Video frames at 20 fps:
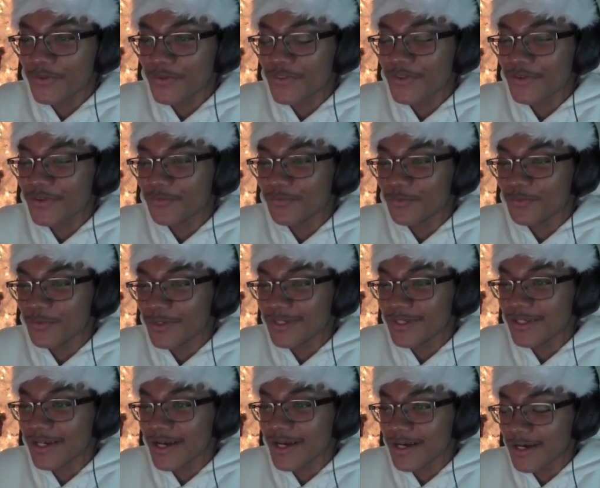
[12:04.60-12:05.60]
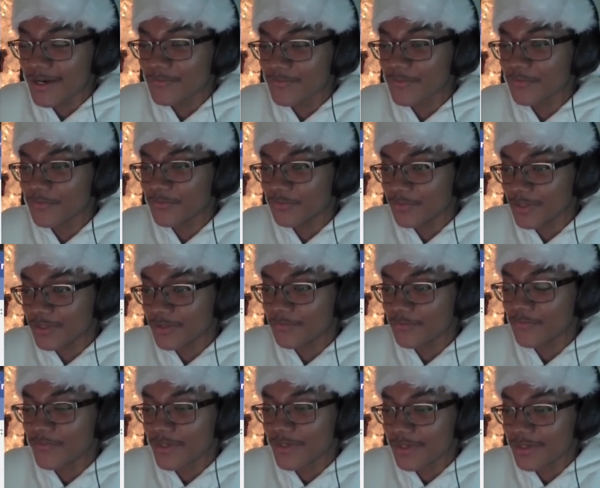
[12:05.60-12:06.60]
of 1/2 of
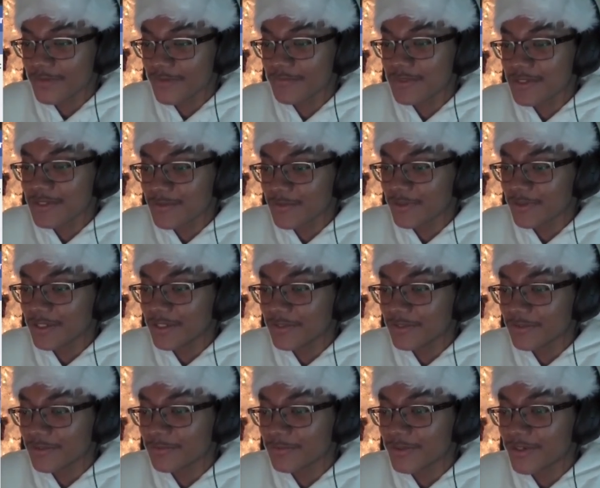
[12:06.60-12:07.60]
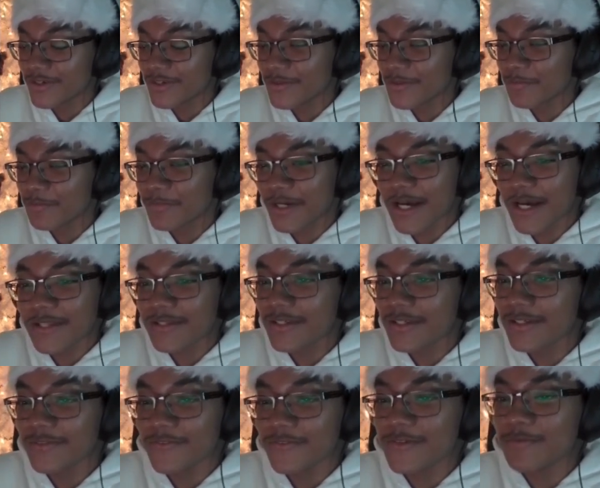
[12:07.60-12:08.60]
1/5 of 200. All the math
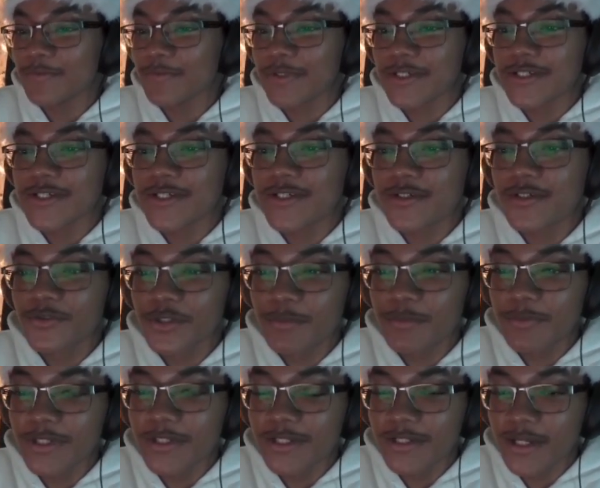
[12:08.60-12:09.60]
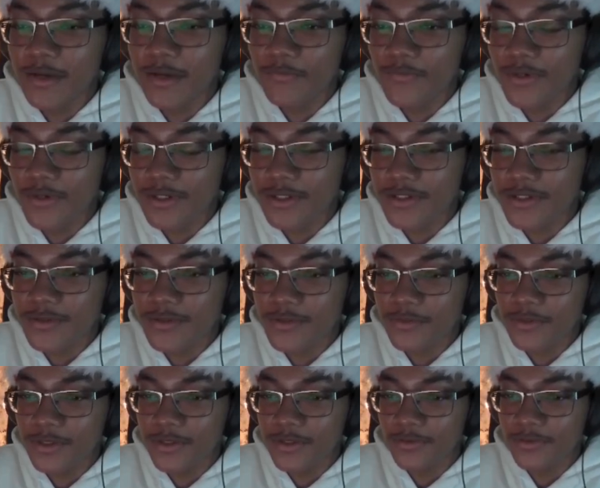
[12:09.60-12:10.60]
niggas is probably screaming at their fucking
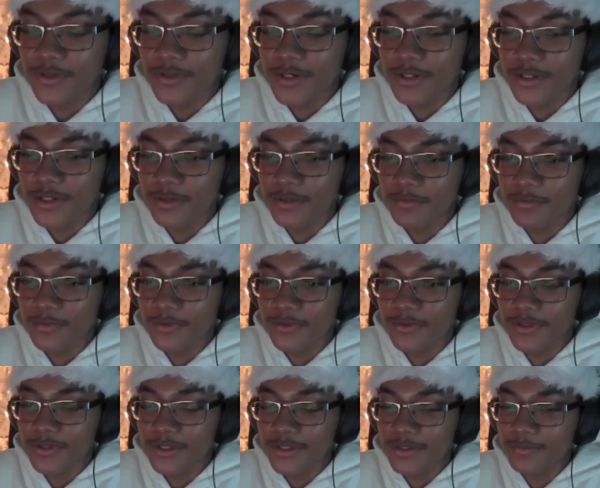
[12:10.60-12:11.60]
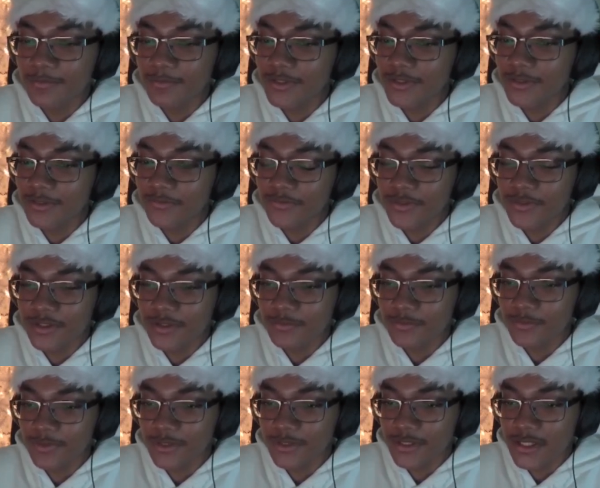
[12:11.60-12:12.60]
screens right now, bro. I'm not fucking with
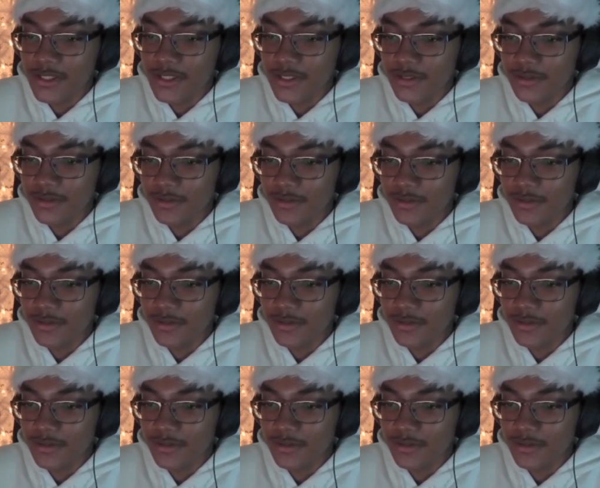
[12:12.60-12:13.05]
this shit.